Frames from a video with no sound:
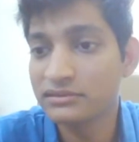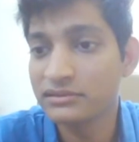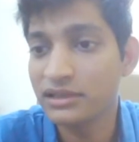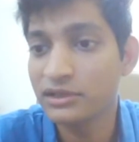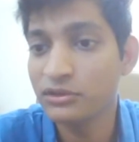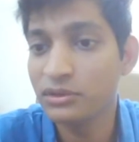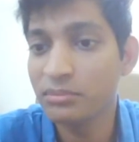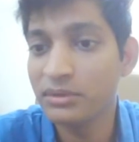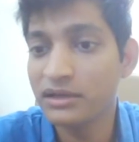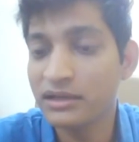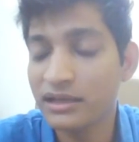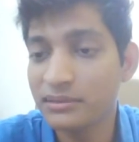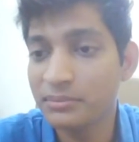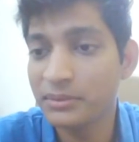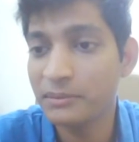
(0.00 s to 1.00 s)
and you'll burn
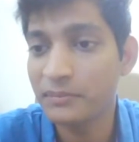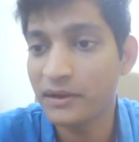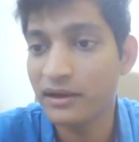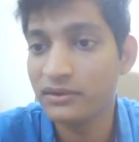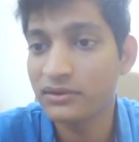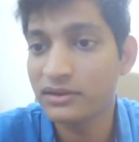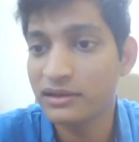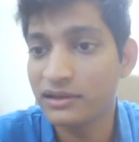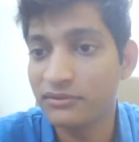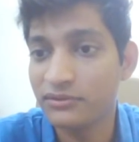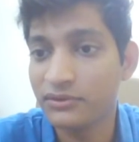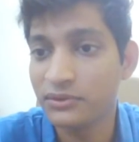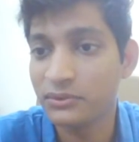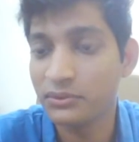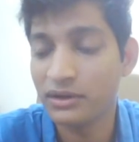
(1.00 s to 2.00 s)
other people out
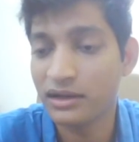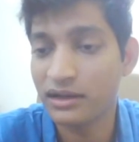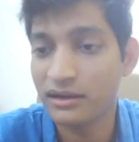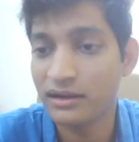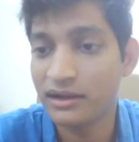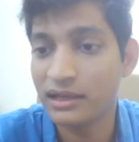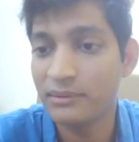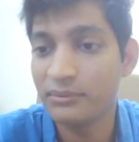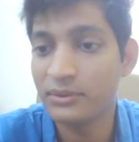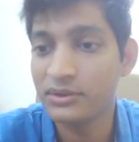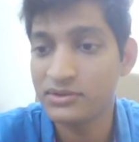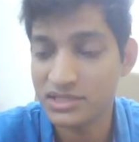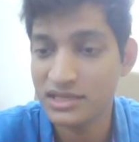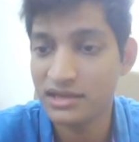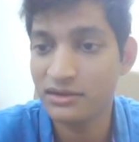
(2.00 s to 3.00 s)
if you are unable
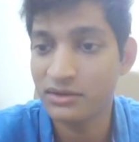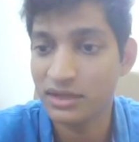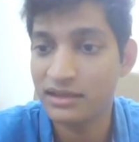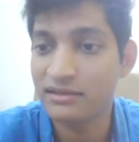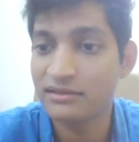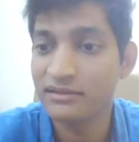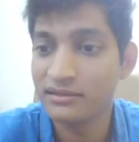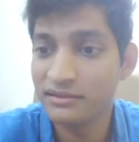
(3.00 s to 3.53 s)
to say, okay,